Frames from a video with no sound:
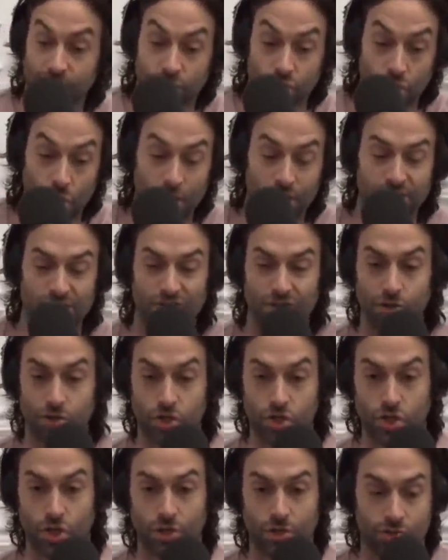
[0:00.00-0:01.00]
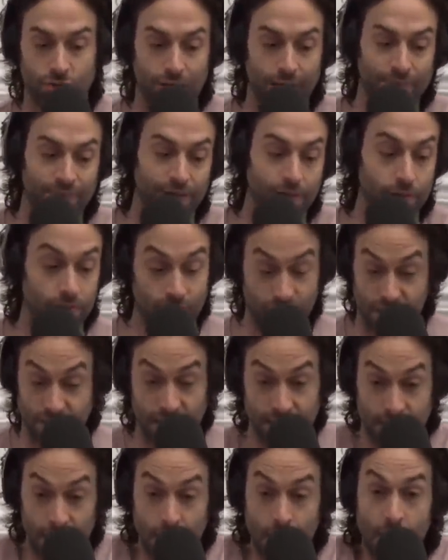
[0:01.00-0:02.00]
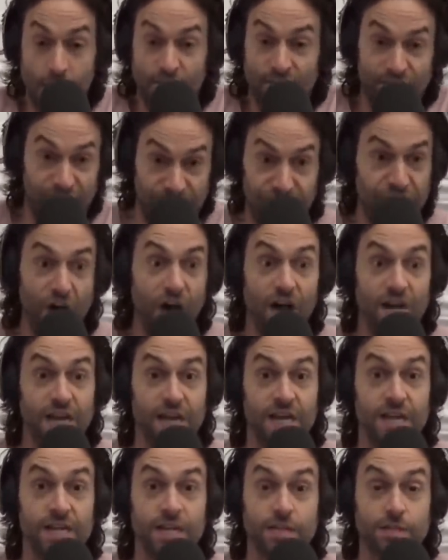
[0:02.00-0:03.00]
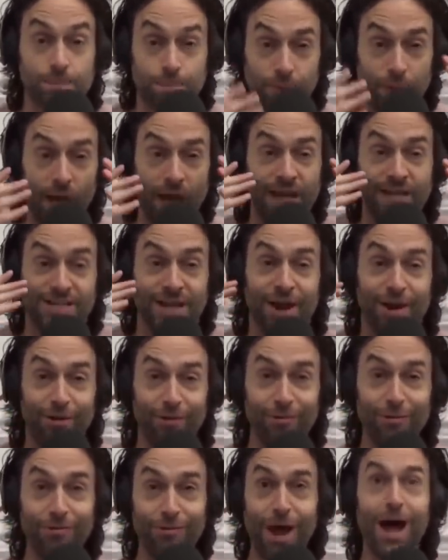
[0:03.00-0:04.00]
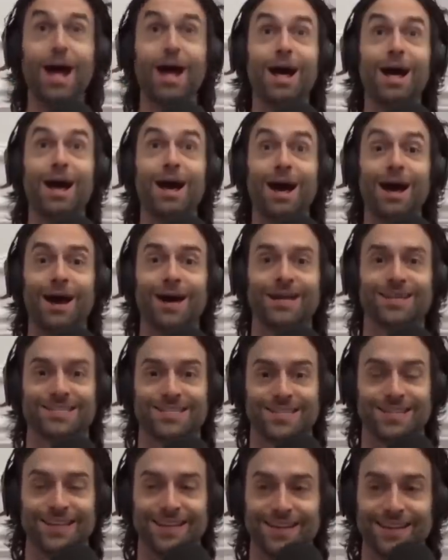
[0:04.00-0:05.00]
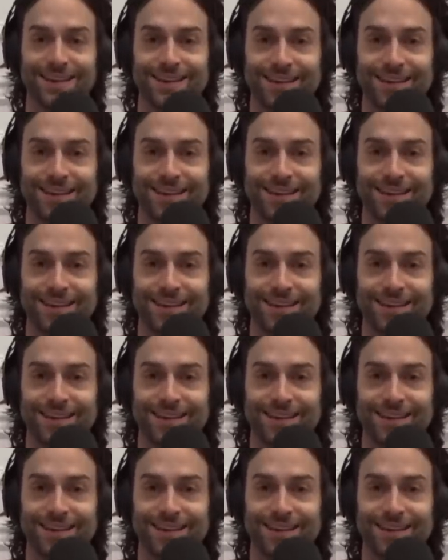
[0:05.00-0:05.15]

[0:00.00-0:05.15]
exhausted and your shirt's ripped and you're just like, fucking this place rocks.